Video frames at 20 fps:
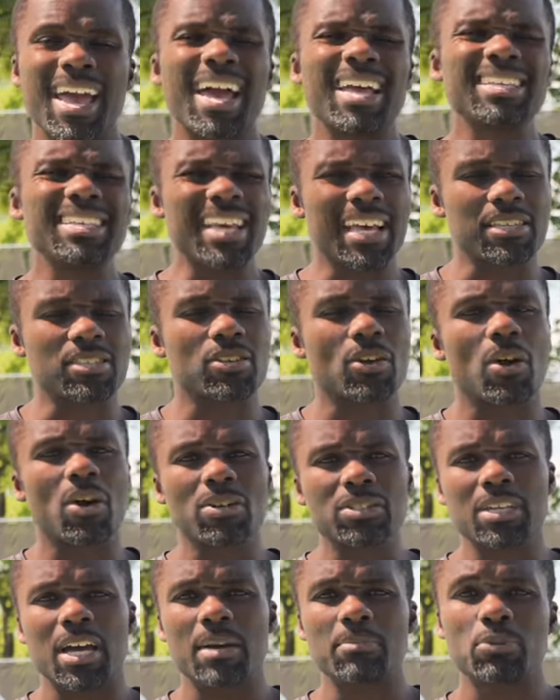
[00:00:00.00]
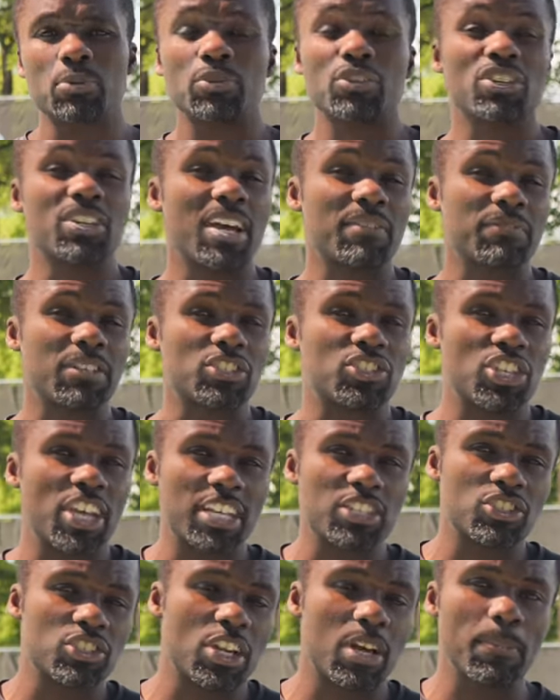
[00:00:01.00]
And yes, there are times where you're going to have to
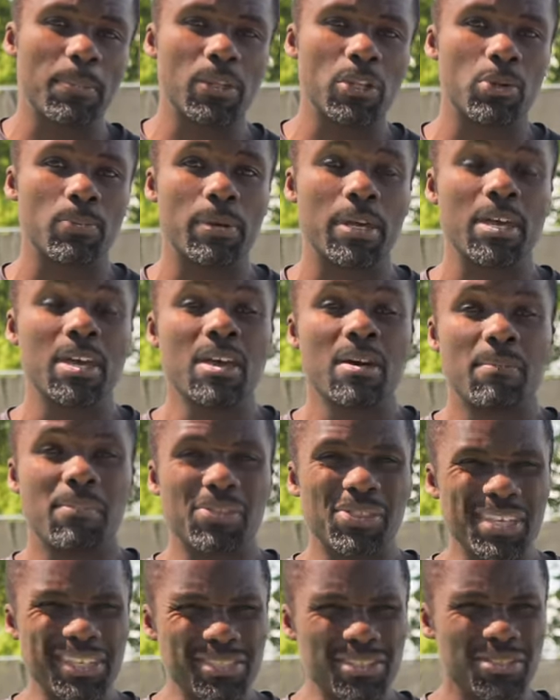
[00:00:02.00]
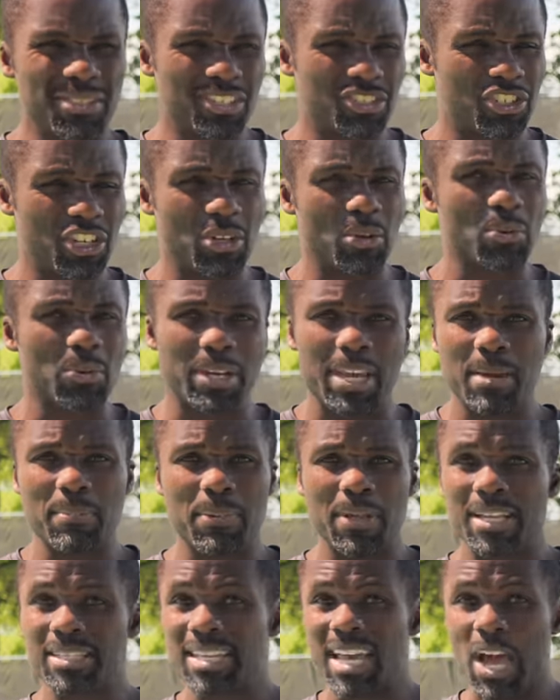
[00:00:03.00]
change it up a little bit, but these are the general game
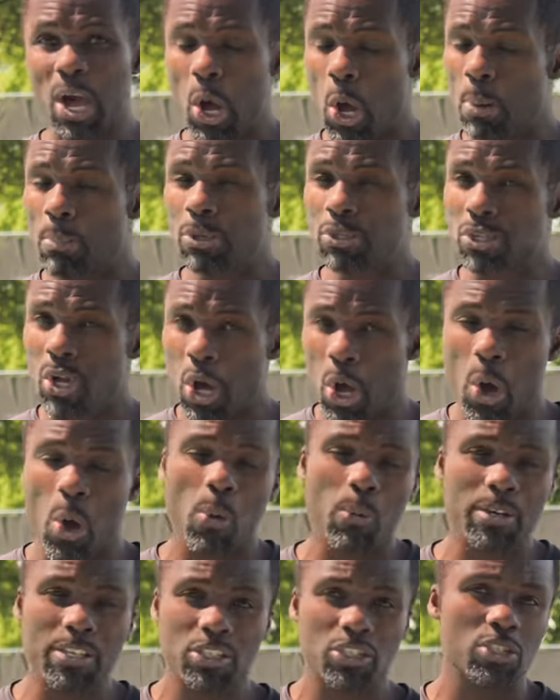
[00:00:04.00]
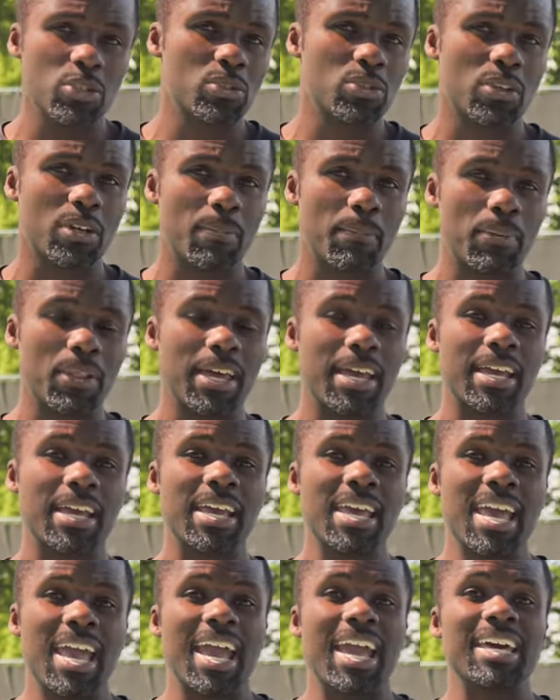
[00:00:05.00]
plans I almost always use when I'm playing,
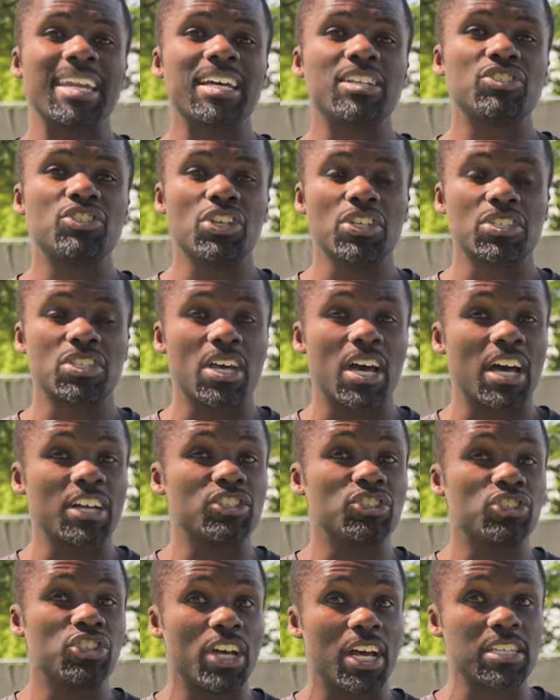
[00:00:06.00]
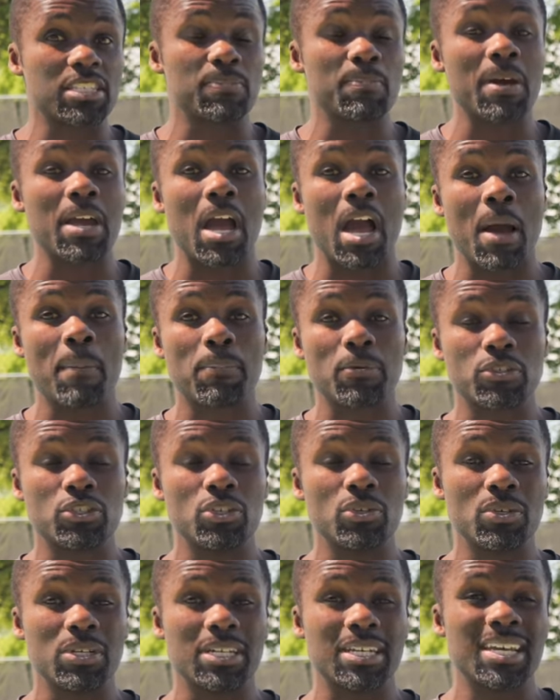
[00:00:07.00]
and I just adjust my
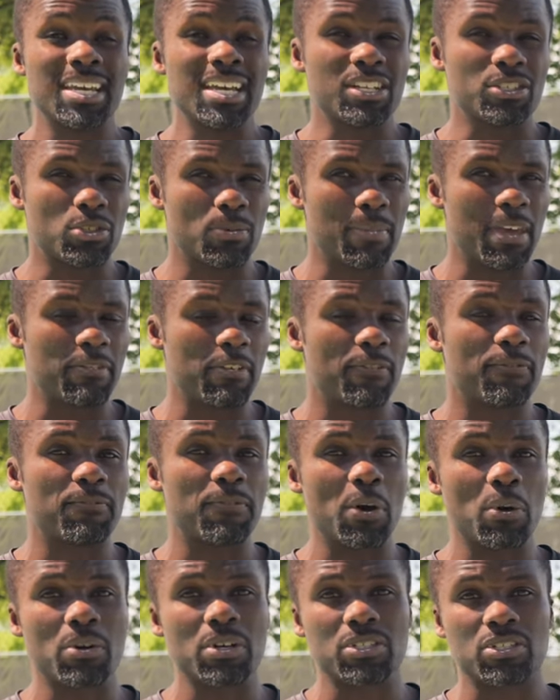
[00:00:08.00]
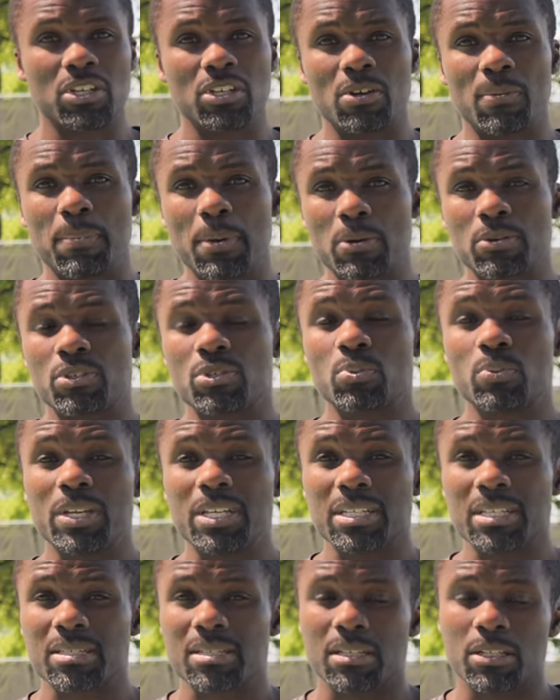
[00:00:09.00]
opportunity to maybe focus on an opponent's
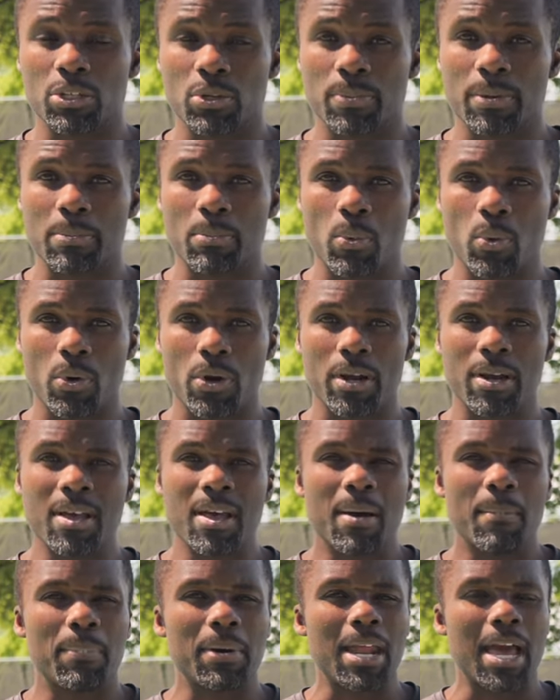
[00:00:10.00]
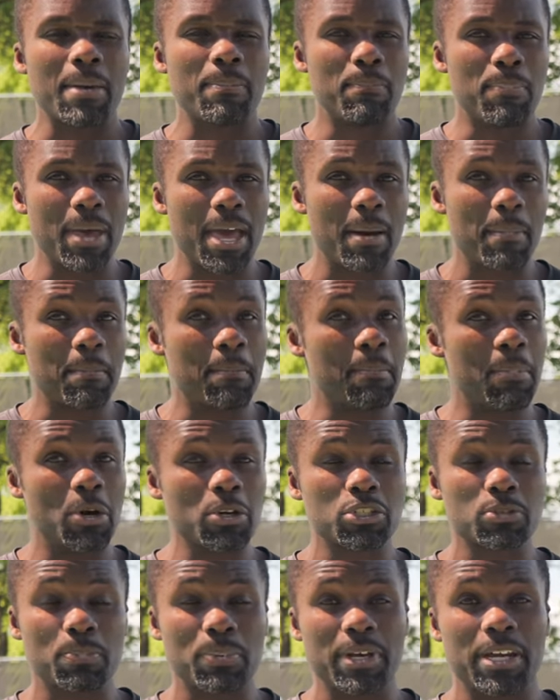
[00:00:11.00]
weakness a little bit more. But I bet
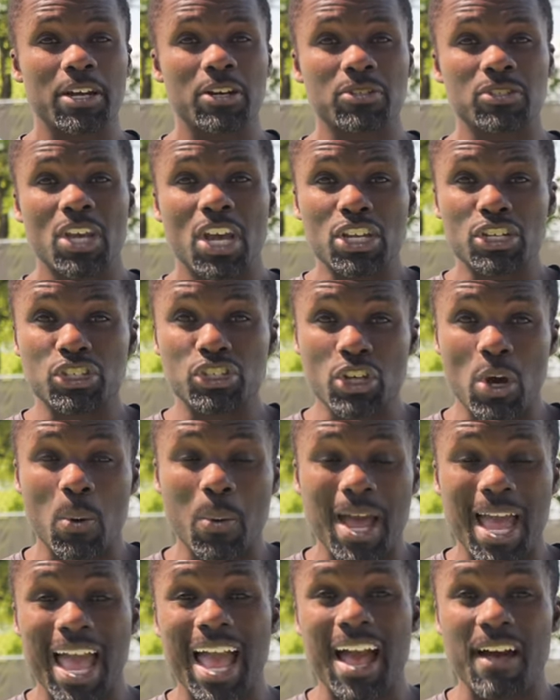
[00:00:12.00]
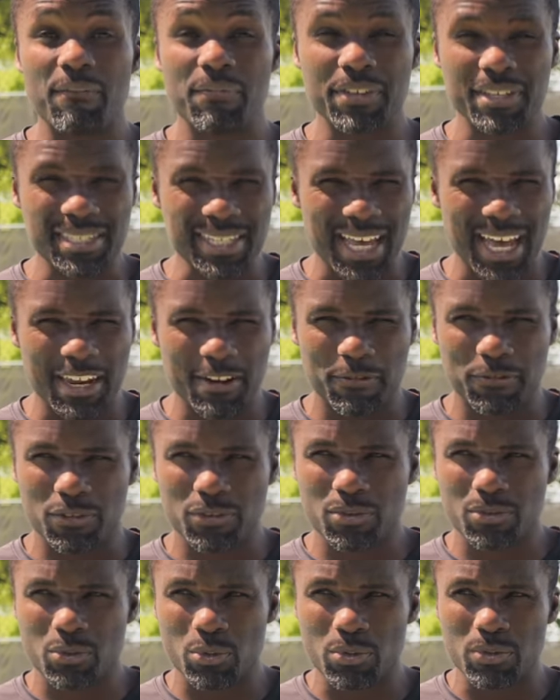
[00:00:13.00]
most players don't have this kind of
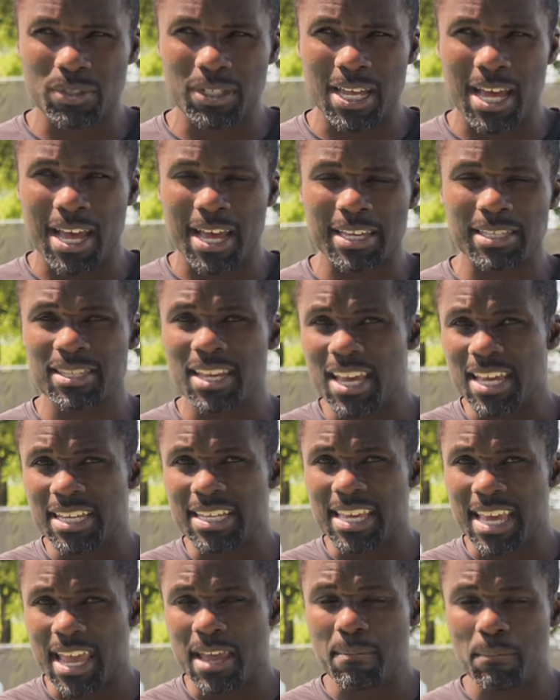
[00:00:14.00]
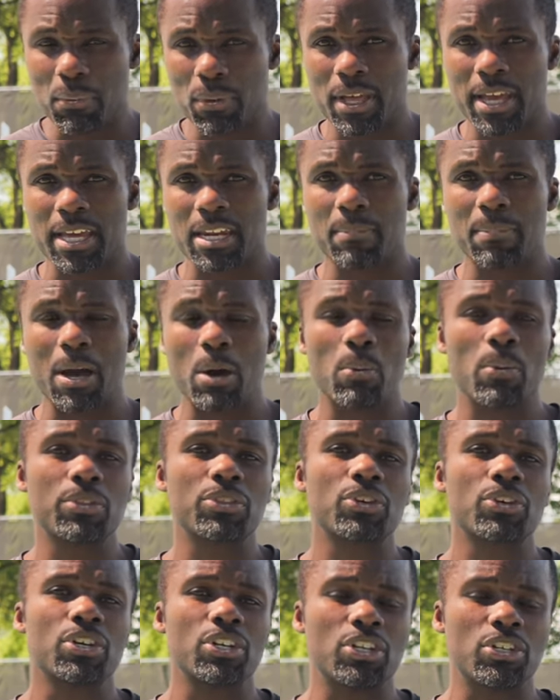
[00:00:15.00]
scrutinized game plan about what
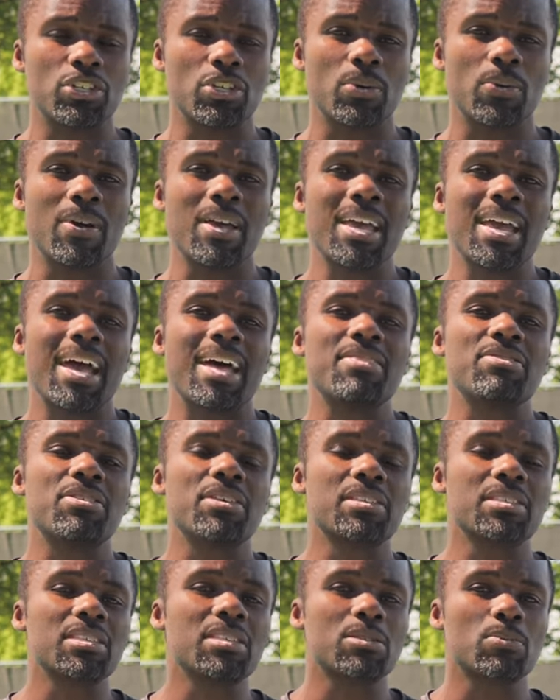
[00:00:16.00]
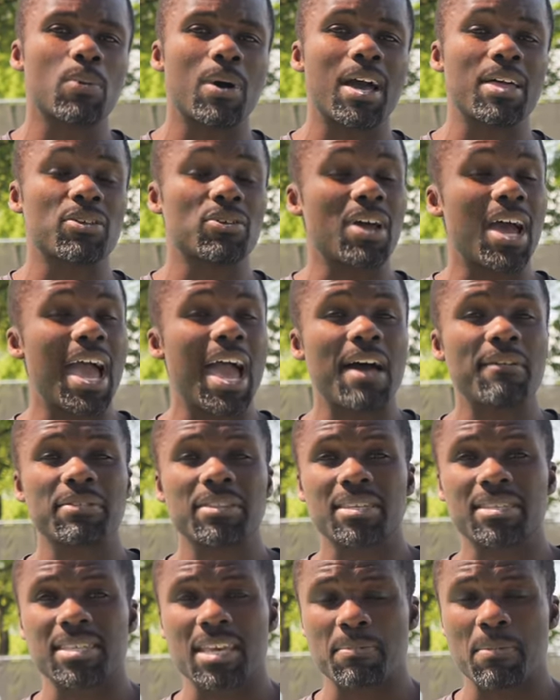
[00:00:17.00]
they're going to do, and this is why they're not having
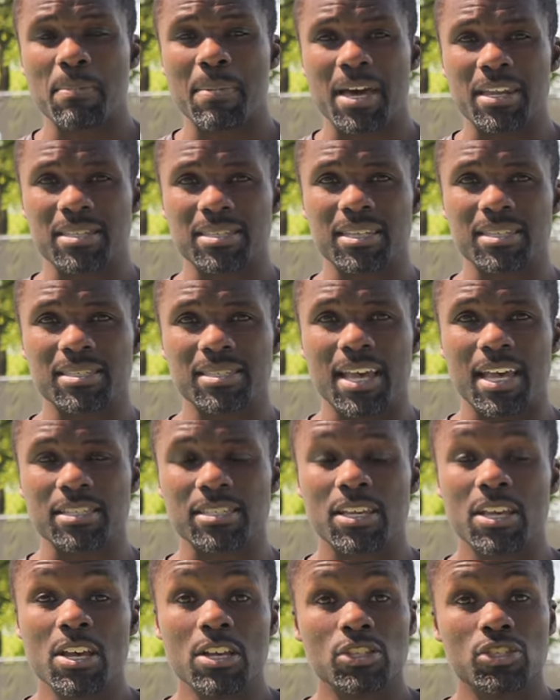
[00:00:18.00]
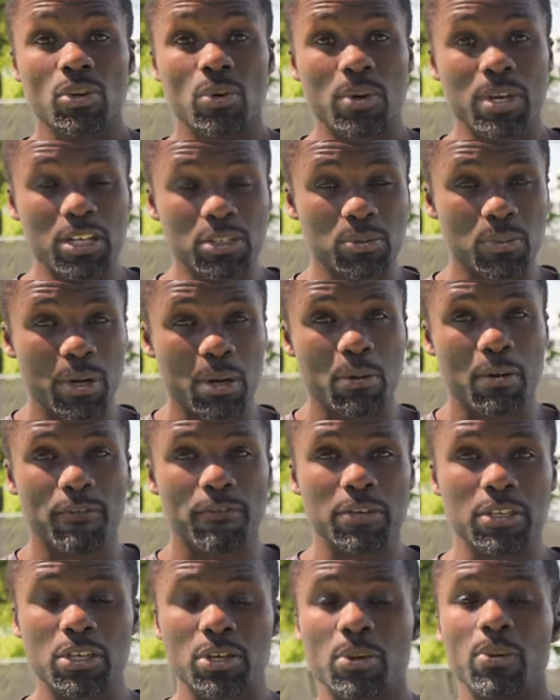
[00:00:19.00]
the same amount of success. So here's what I want
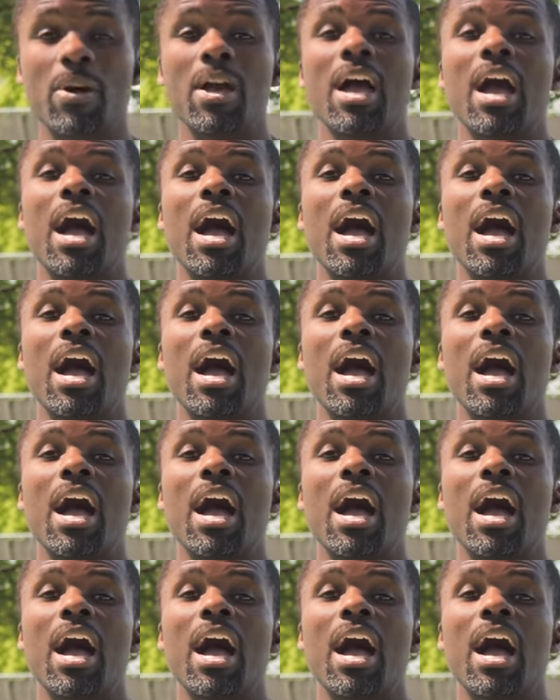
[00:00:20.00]
for you.